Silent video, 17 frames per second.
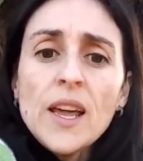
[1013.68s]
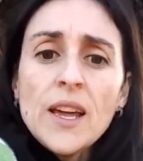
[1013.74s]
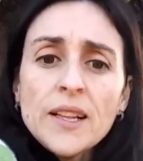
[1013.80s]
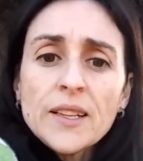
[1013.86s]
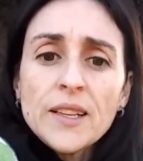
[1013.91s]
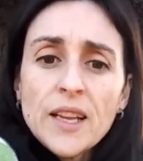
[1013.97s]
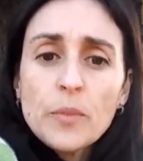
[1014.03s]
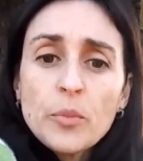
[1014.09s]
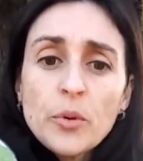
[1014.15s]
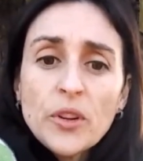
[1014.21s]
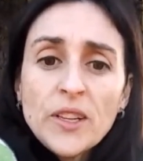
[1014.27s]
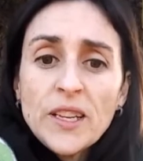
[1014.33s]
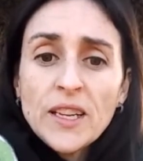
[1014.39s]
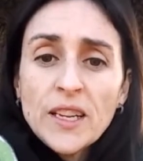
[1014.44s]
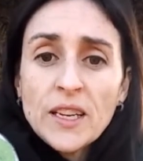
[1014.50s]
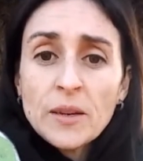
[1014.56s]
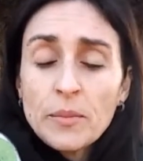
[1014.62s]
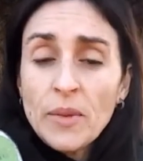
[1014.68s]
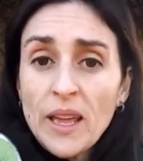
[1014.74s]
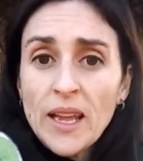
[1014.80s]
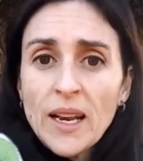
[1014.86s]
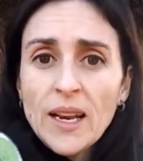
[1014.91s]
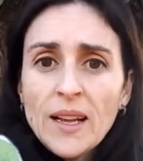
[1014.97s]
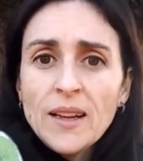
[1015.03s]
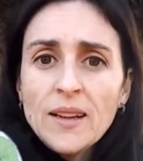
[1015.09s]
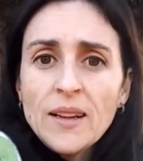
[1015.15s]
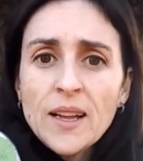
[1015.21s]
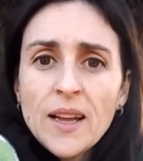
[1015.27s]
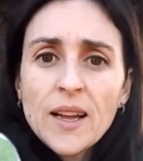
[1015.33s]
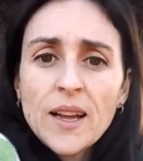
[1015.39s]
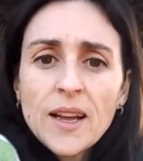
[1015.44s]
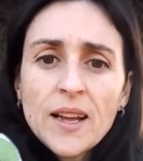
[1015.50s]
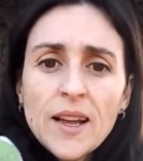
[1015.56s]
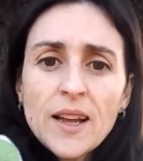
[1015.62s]
The breeding male
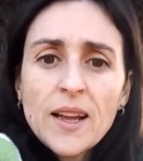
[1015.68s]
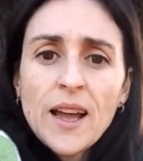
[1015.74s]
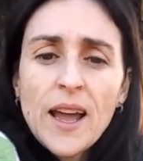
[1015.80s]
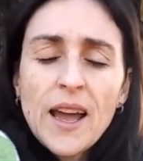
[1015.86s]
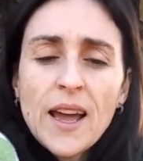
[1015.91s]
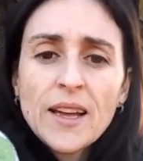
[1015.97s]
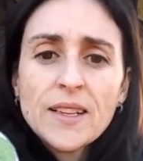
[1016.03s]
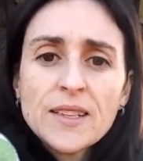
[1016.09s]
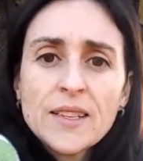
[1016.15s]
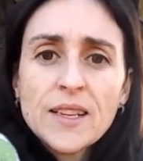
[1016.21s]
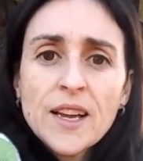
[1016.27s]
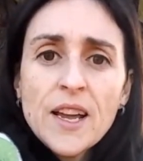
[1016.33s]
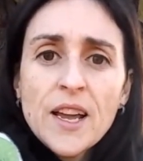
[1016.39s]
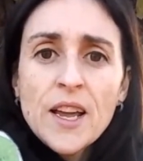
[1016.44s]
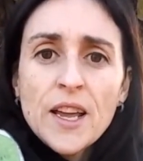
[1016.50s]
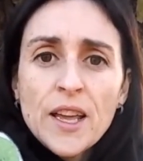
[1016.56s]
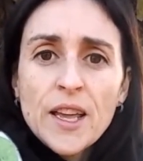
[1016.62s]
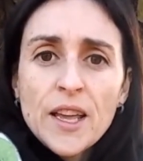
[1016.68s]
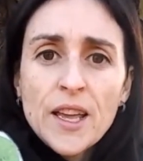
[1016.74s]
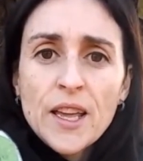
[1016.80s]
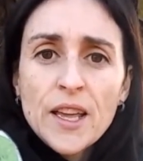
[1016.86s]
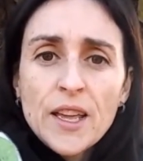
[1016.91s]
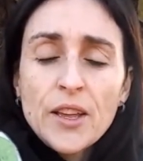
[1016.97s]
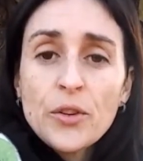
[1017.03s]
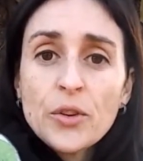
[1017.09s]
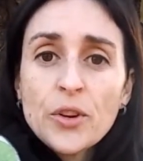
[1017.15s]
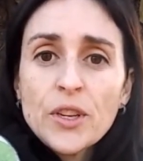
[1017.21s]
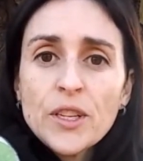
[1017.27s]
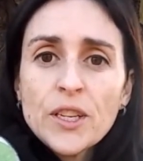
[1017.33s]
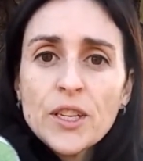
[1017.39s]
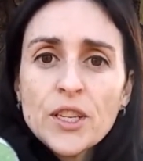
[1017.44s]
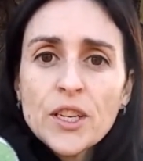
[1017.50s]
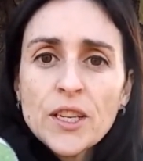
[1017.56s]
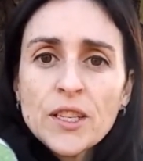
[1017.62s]
has a
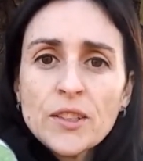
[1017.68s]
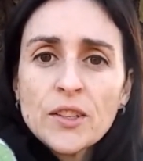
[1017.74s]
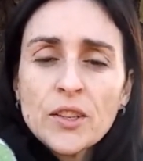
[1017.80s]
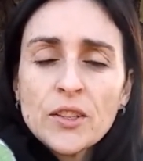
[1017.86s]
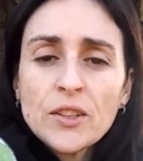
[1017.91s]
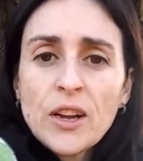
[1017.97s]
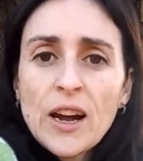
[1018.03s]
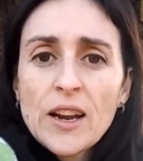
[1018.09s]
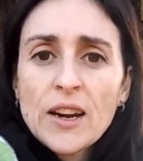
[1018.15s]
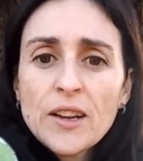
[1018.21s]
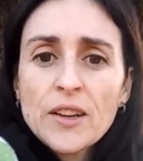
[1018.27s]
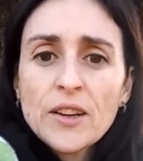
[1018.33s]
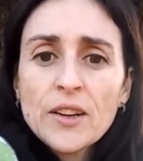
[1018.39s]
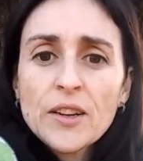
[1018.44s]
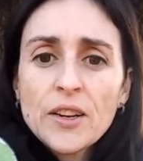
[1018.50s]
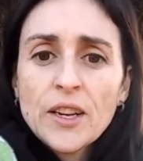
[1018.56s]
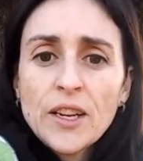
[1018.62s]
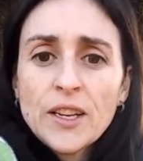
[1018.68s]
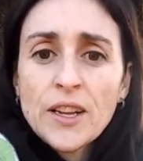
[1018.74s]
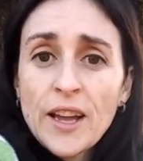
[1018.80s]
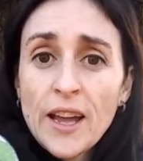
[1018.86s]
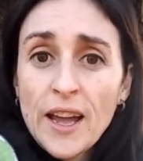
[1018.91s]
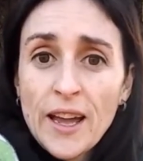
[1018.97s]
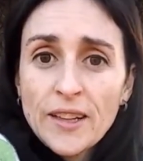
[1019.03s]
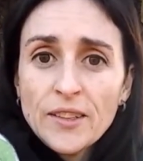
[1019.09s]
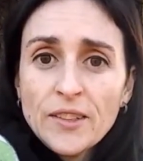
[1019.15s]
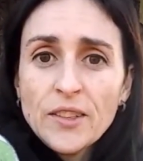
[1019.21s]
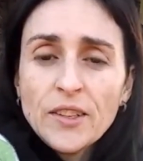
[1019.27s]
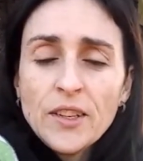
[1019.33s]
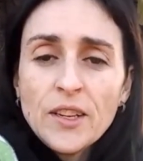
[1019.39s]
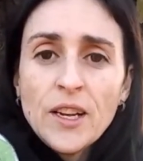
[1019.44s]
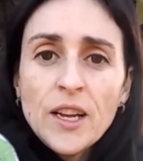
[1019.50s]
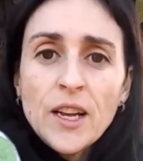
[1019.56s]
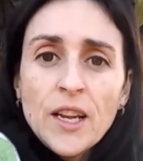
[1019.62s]
iridescent dark green head,
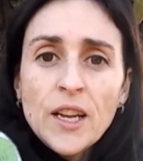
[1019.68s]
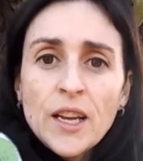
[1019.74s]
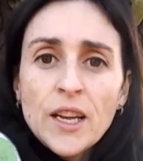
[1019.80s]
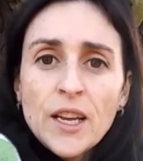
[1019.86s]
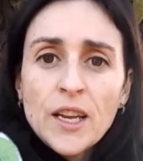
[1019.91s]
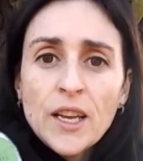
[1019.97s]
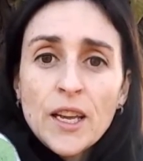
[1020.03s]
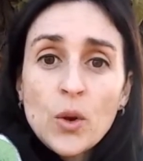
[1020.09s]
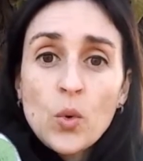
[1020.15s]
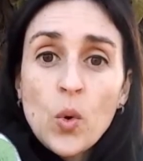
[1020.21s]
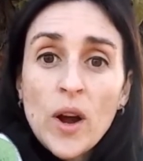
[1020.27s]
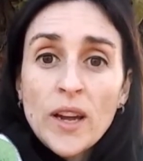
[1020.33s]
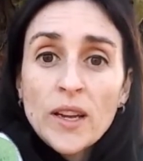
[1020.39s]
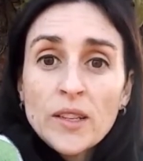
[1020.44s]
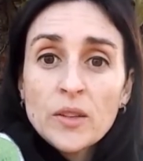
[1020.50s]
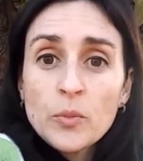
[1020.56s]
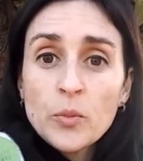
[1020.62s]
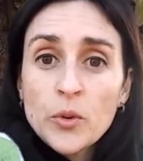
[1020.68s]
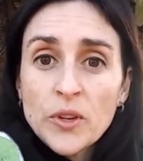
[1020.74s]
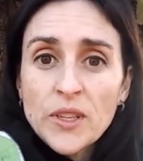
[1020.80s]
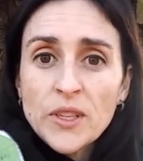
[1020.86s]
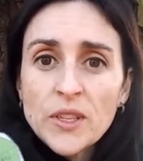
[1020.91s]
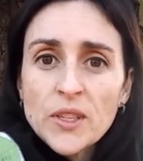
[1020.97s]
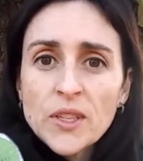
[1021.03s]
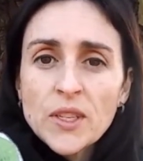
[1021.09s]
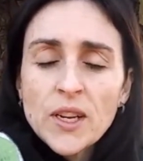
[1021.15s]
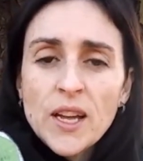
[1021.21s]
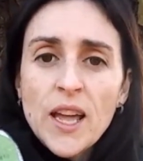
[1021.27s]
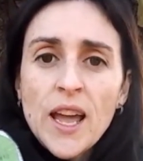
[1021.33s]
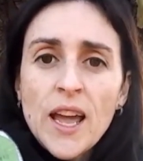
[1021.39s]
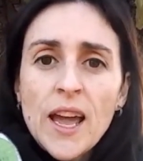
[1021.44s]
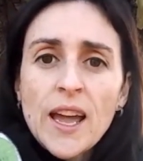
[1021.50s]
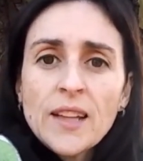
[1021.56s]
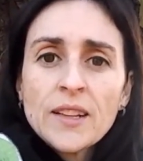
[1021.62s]
a white breast,
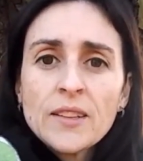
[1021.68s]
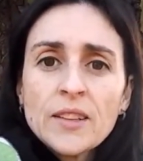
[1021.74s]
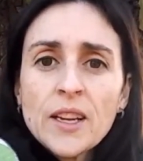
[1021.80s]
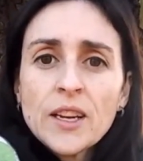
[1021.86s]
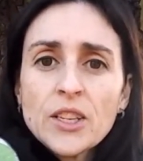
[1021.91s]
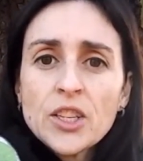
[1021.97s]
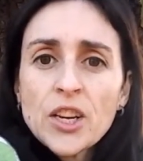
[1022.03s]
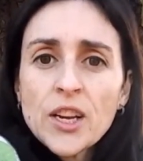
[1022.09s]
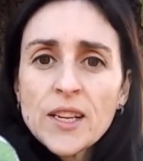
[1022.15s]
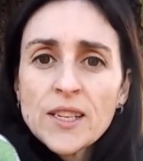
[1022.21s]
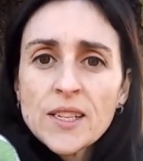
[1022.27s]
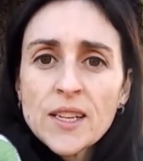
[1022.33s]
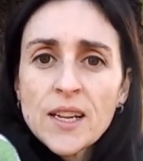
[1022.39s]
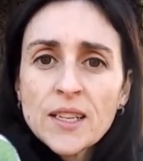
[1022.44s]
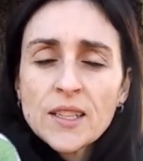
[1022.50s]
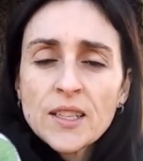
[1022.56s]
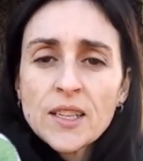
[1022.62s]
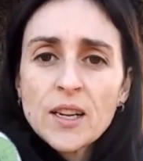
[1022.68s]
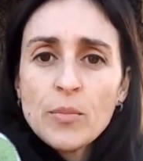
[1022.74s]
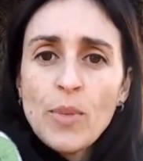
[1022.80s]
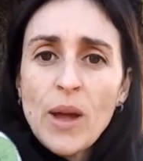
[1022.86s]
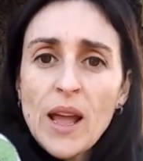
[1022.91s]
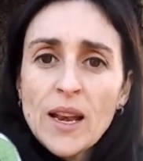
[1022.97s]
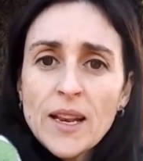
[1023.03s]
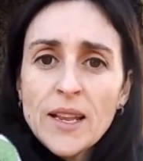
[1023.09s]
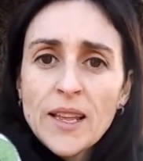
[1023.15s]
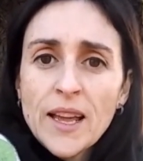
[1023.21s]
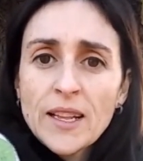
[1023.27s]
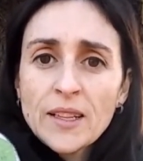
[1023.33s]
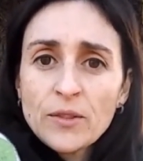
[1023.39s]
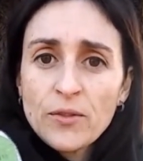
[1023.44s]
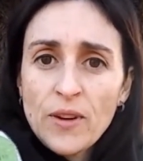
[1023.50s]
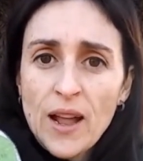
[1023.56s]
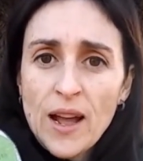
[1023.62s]
and a chestnut belly
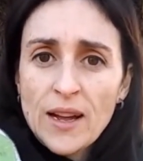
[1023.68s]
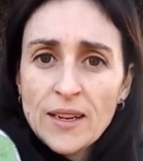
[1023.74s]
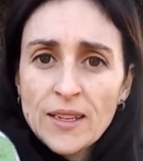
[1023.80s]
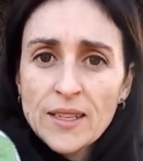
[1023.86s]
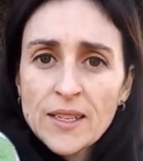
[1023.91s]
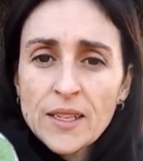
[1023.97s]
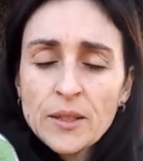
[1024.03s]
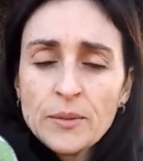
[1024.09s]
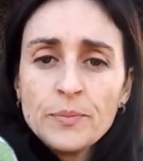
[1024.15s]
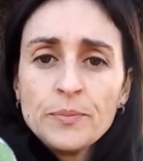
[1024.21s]
and flanks.